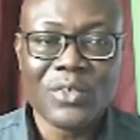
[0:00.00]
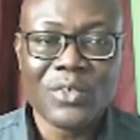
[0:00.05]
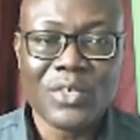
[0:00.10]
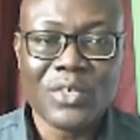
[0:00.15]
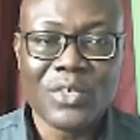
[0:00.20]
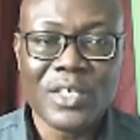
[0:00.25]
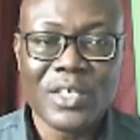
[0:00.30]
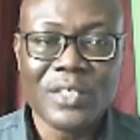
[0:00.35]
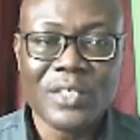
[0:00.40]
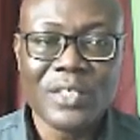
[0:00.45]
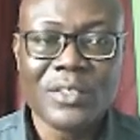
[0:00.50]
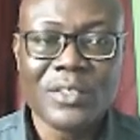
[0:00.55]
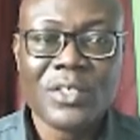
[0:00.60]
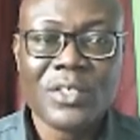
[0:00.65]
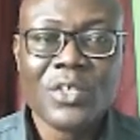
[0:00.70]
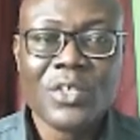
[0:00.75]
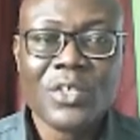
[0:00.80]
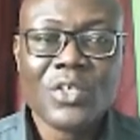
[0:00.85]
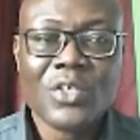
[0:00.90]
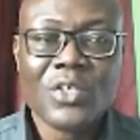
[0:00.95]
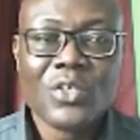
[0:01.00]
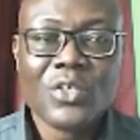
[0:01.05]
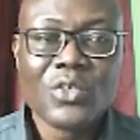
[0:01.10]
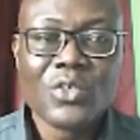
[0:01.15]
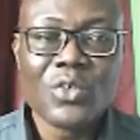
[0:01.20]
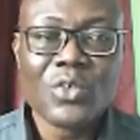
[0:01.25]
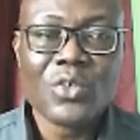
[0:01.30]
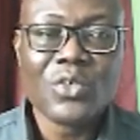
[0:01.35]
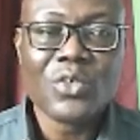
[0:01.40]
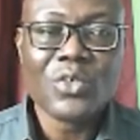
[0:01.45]
Okay,
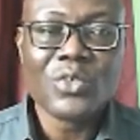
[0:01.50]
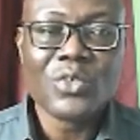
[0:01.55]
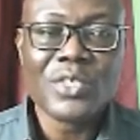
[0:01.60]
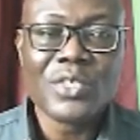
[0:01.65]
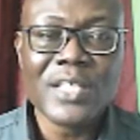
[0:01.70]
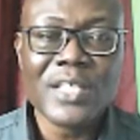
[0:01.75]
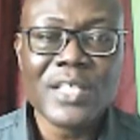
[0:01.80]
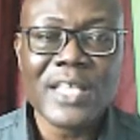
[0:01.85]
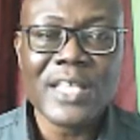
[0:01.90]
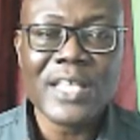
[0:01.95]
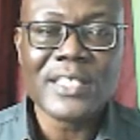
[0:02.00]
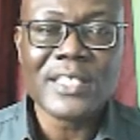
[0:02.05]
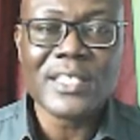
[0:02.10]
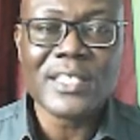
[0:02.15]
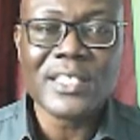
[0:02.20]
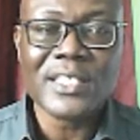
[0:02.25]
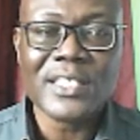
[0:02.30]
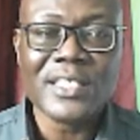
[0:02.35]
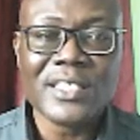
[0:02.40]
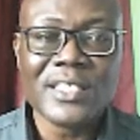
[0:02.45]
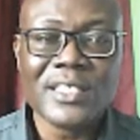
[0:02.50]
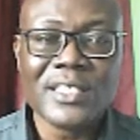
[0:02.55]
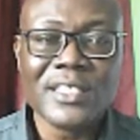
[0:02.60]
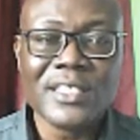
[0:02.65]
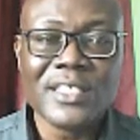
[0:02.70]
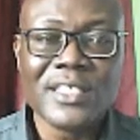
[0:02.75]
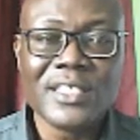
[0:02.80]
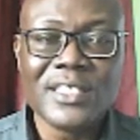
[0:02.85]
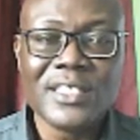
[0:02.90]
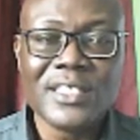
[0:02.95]
so you see, as in
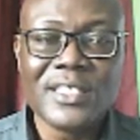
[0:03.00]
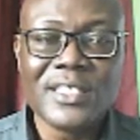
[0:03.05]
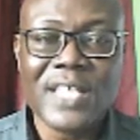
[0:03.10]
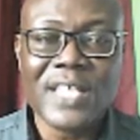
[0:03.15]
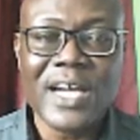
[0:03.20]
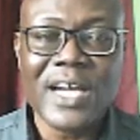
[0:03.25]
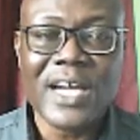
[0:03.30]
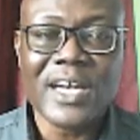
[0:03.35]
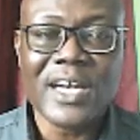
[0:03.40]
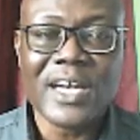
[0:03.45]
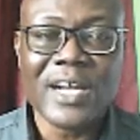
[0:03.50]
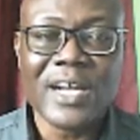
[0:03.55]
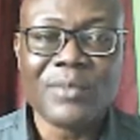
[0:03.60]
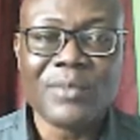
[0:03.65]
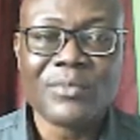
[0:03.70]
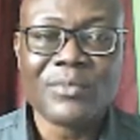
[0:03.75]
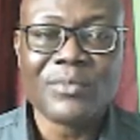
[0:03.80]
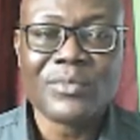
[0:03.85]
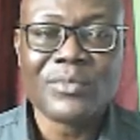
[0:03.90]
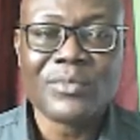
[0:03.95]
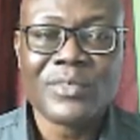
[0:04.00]
this diagram,